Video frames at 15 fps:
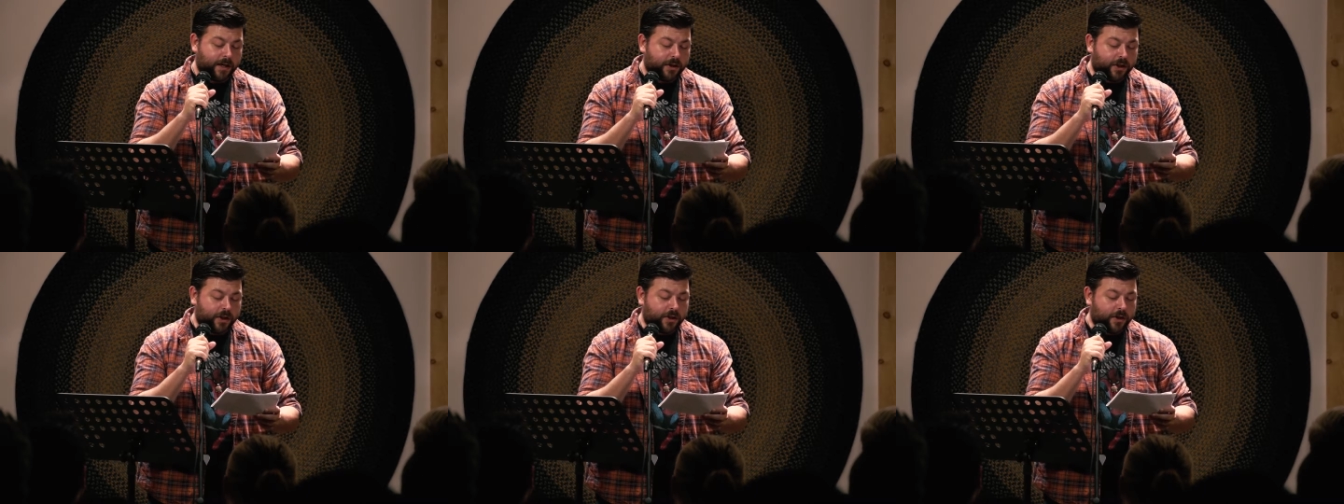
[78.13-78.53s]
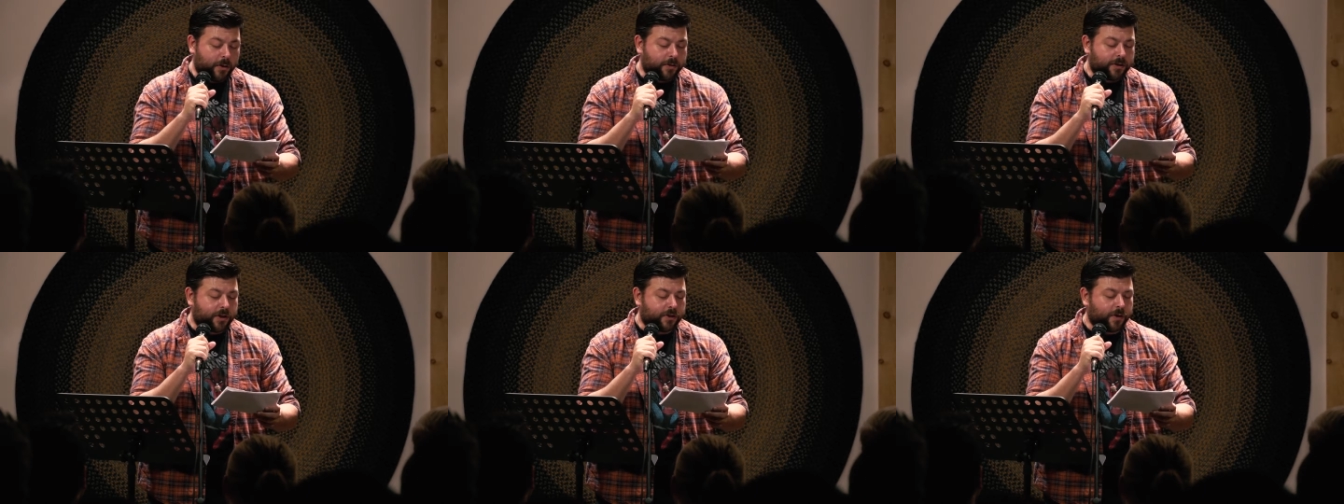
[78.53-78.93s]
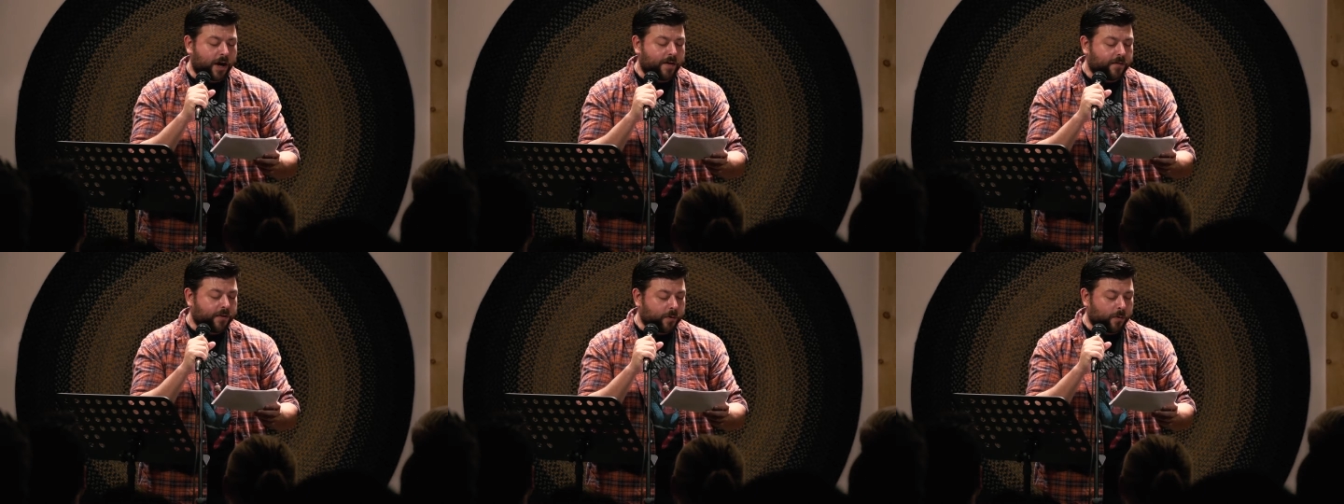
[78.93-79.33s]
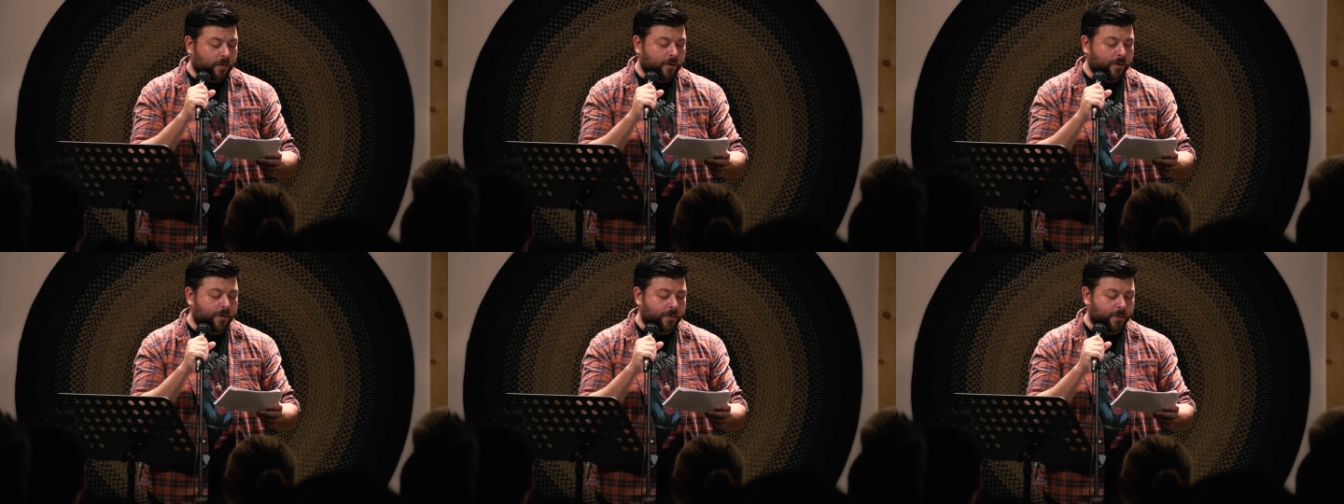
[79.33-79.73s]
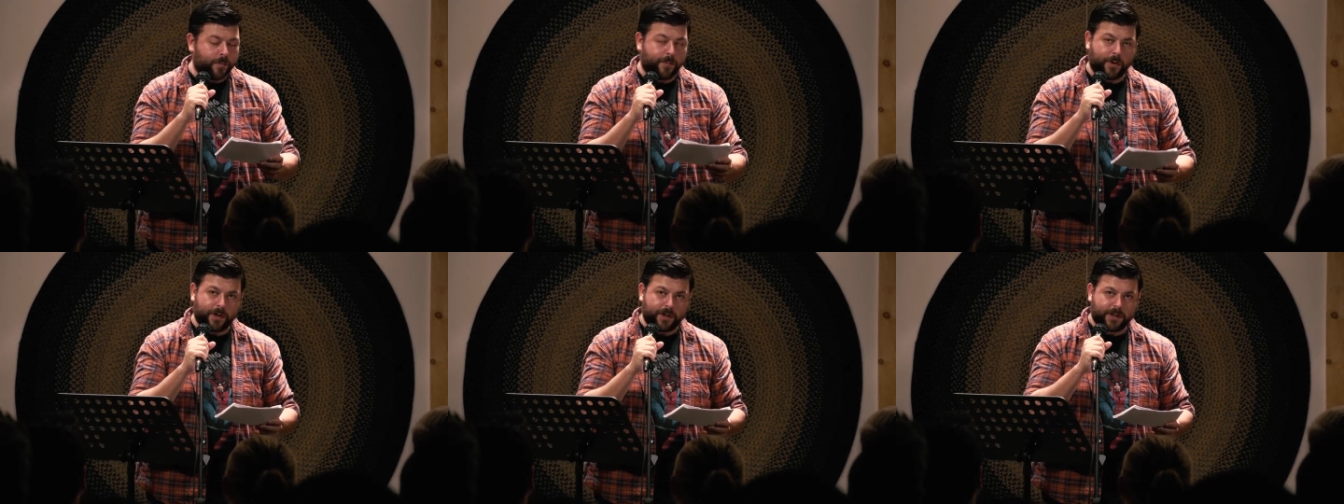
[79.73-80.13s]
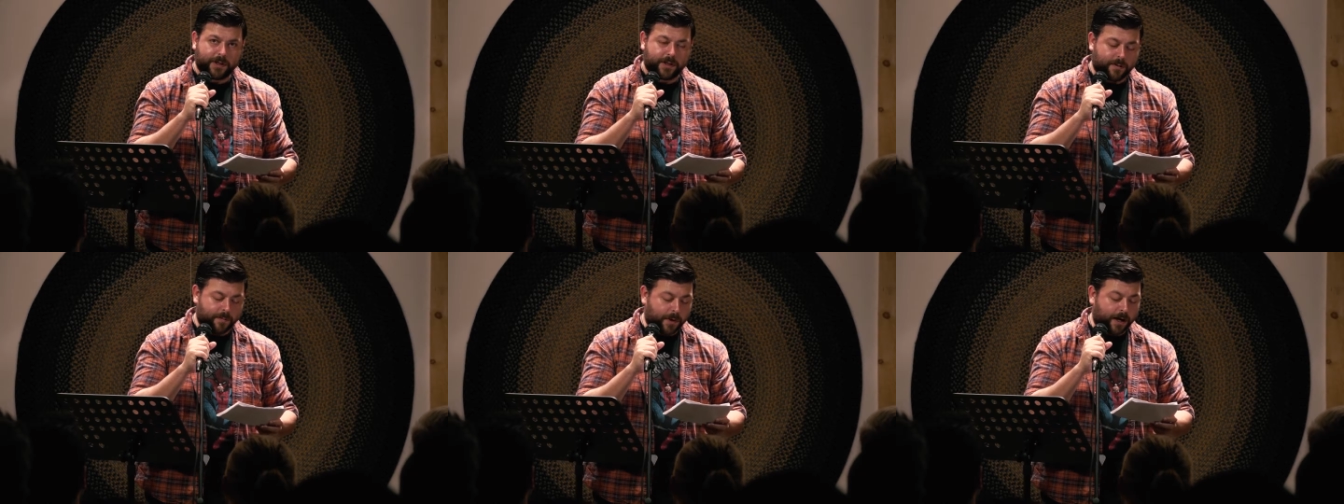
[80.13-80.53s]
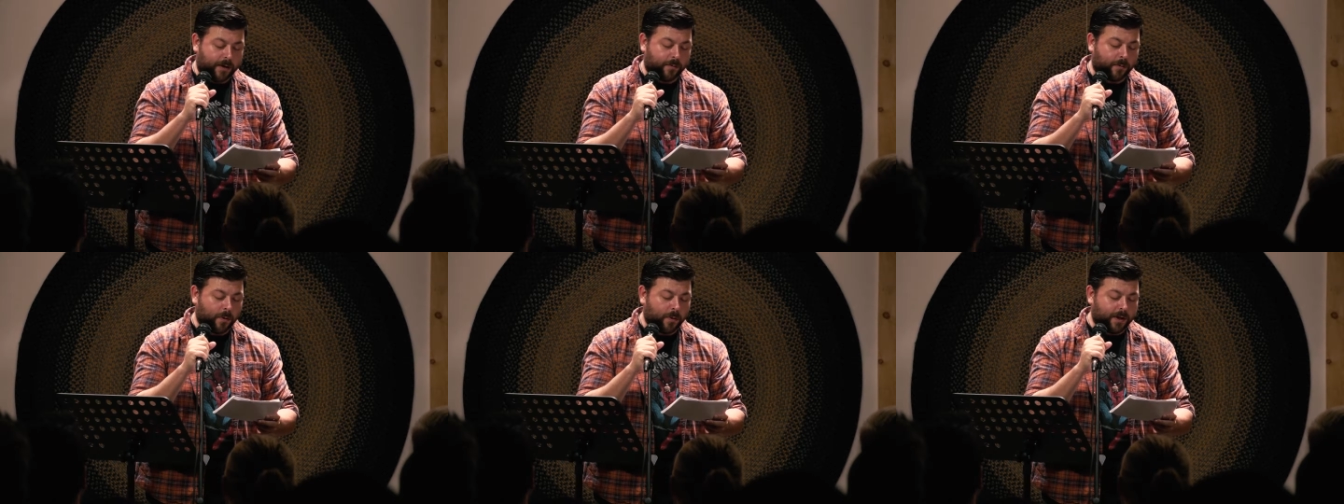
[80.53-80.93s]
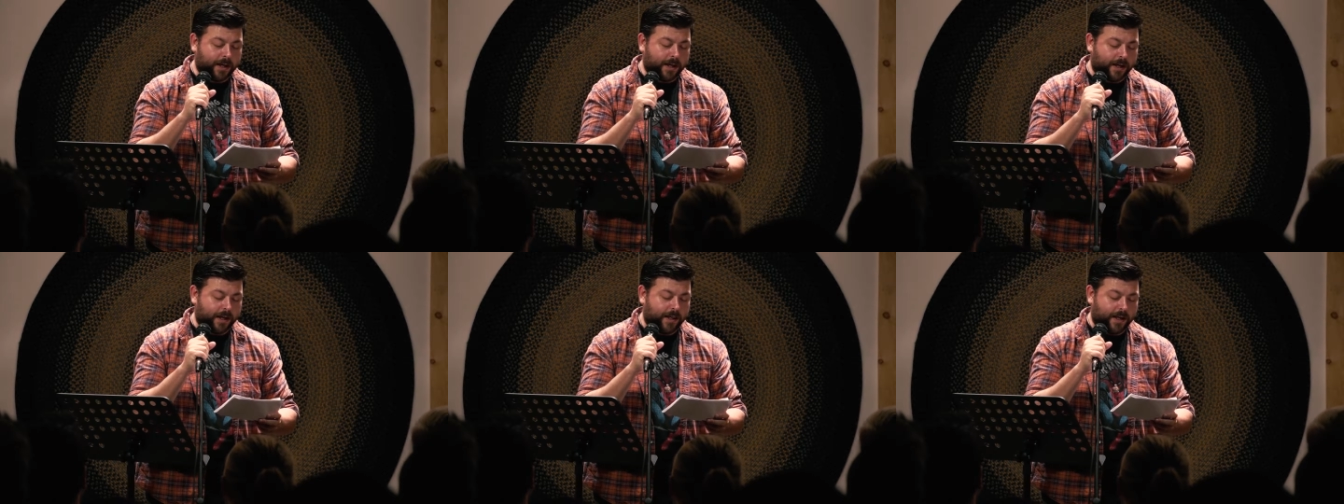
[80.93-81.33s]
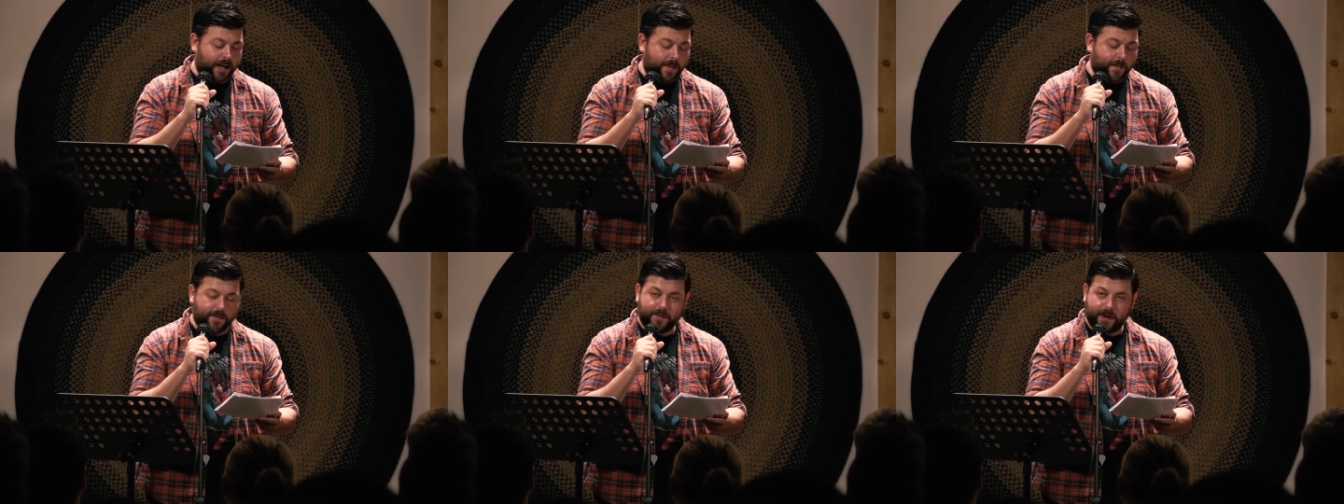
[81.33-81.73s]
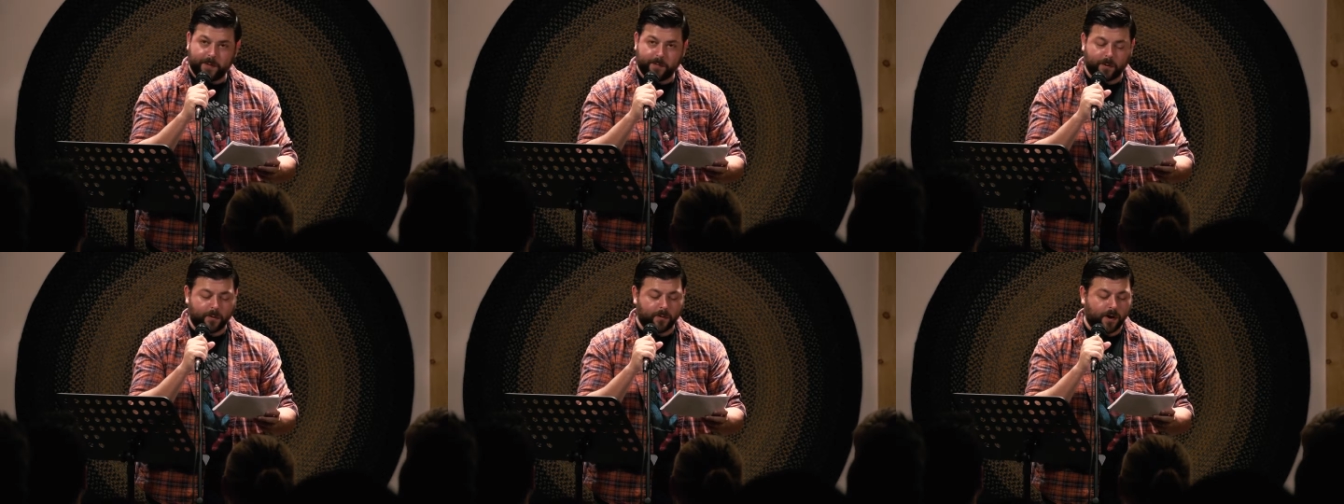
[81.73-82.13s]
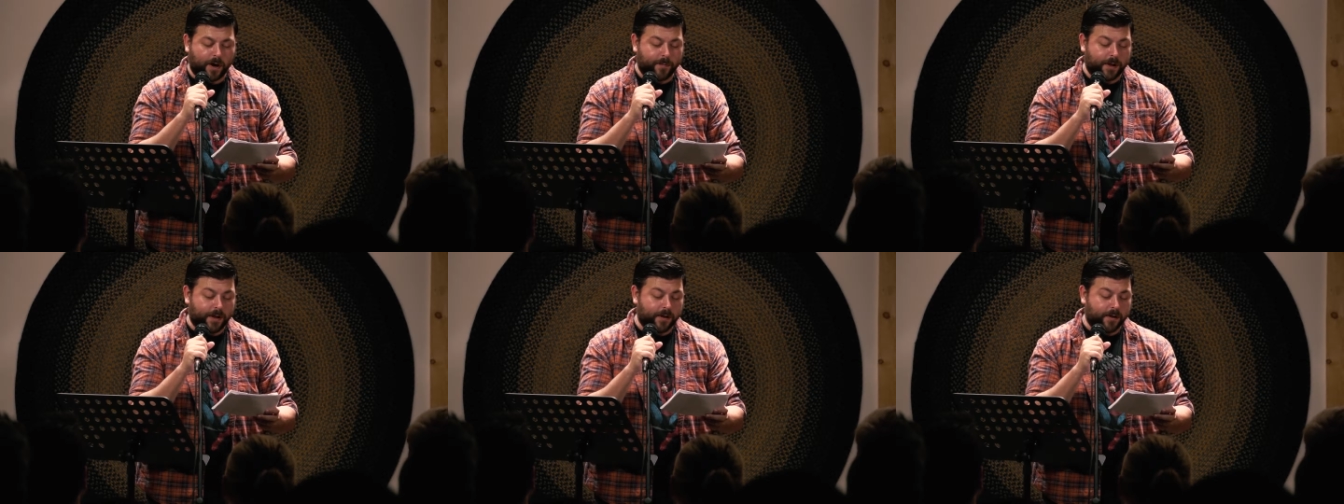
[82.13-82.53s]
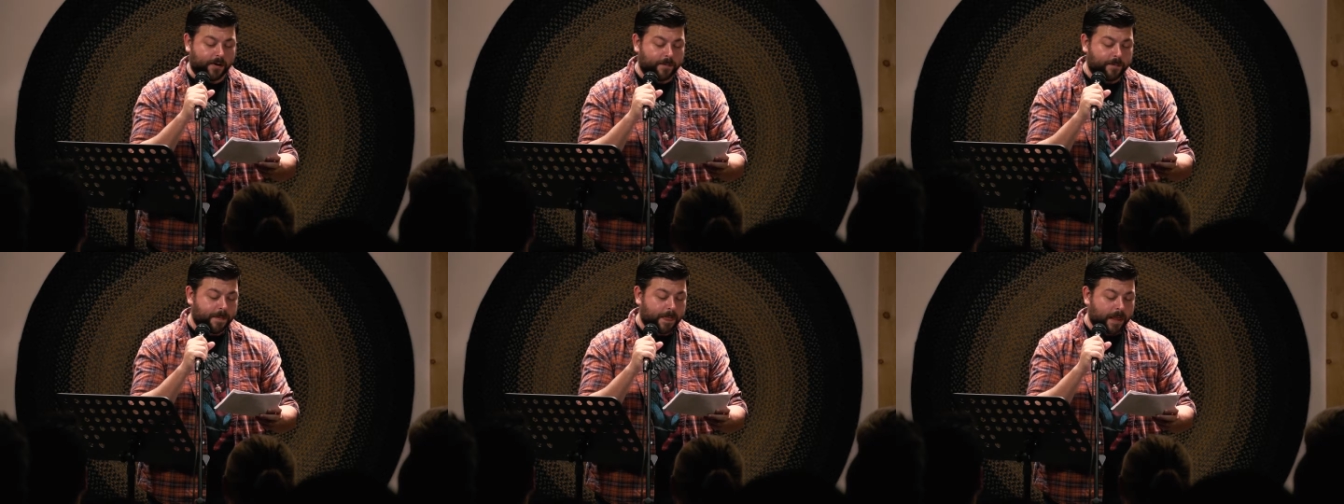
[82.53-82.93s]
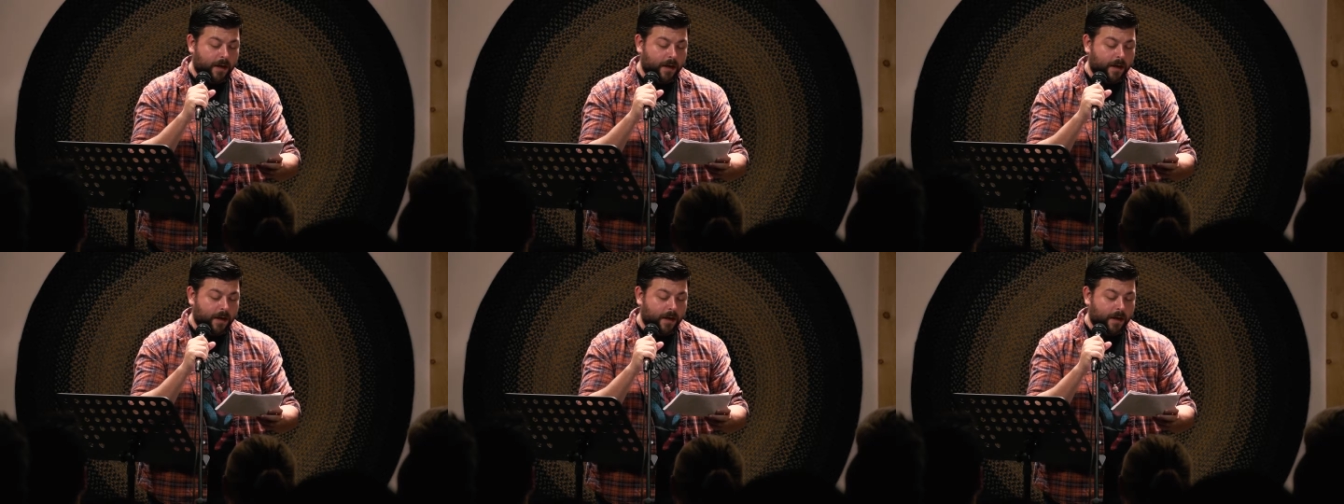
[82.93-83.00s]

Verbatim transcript: she chose to travel the world through books by enrolling in the MFA program here,